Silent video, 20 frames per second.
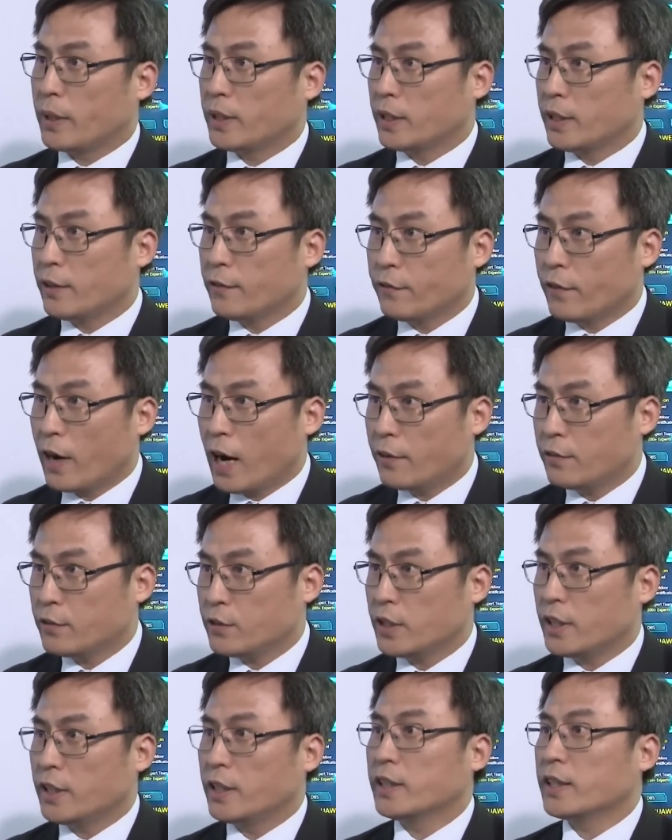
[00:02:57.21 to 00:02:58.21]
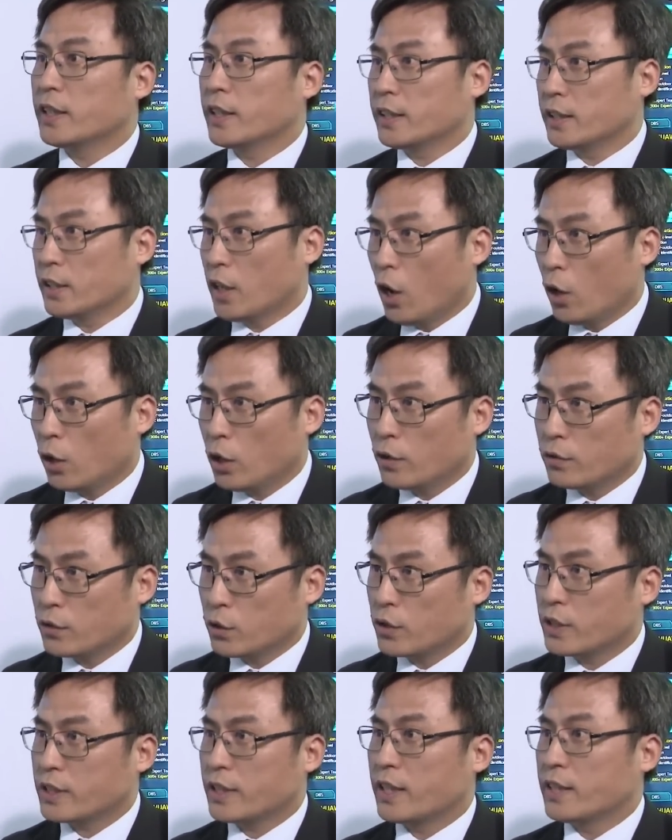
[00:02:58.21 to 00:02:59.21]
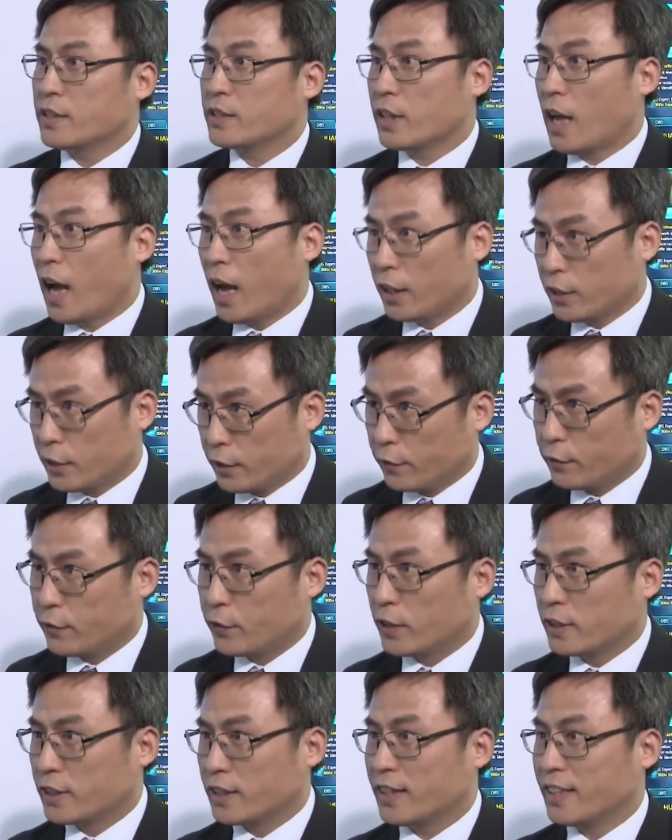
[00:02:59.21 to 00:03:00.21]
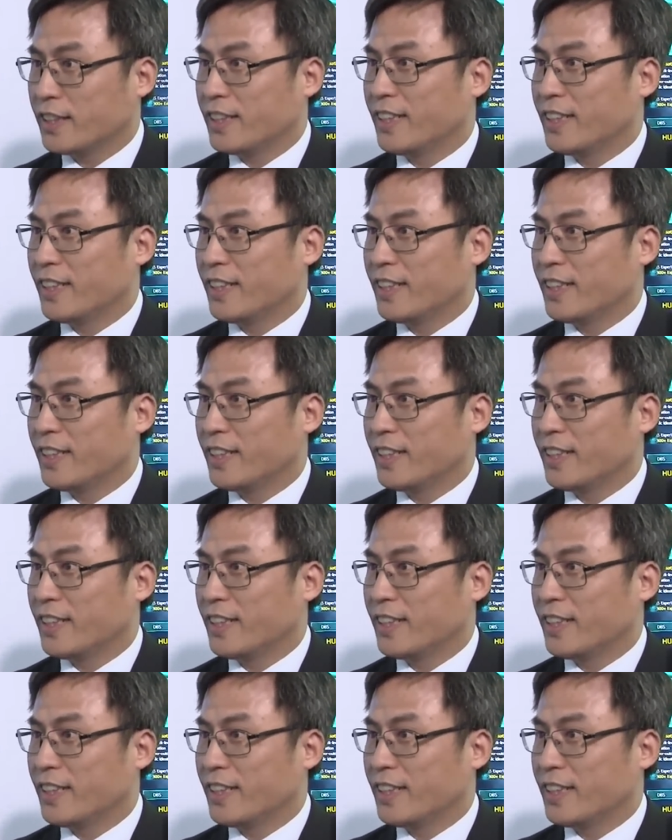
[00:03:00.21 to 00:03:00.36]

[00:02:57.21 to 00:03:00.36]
but in 5G, all of those things are different.